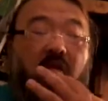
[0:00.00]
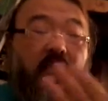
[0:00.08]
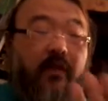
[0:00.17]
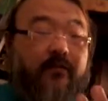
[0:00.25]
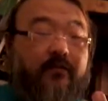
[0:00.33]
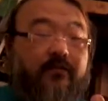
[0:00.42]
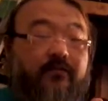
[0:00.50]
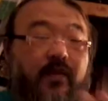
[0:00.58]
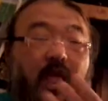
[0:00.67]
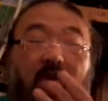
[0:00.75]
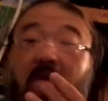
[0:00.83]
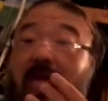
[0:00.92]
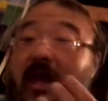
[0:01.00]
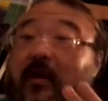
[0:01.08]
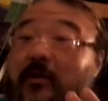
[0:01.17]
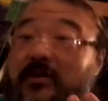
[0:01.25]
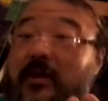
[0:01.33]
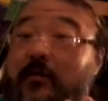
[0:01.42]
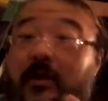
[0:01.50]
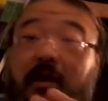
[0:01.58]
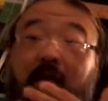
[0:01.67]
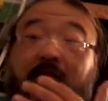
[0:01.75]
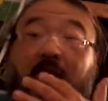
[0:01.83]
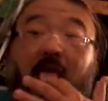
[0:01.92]
and it was not wet
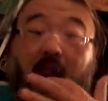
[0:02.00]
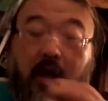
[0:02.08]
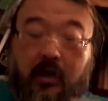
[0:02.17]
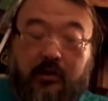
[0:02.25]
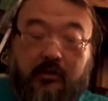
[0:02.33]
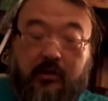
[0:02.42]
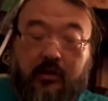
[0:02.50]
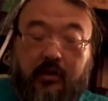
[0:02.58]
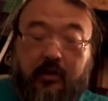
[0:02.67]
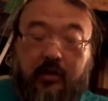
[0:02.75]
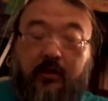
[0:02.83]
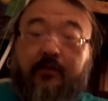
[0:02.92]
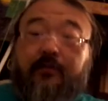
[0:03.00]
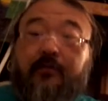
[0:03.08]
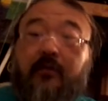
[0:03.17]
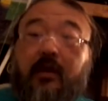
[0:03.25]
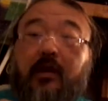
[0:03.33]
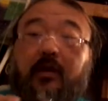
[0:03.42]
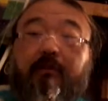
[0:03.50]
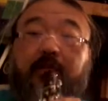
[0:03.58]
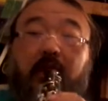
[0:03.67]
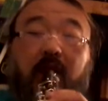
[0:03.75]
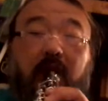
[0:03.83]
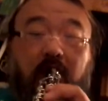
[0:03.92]
enough. So here you go.
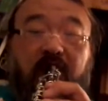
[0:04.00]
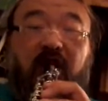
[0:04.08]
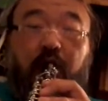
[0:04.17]
And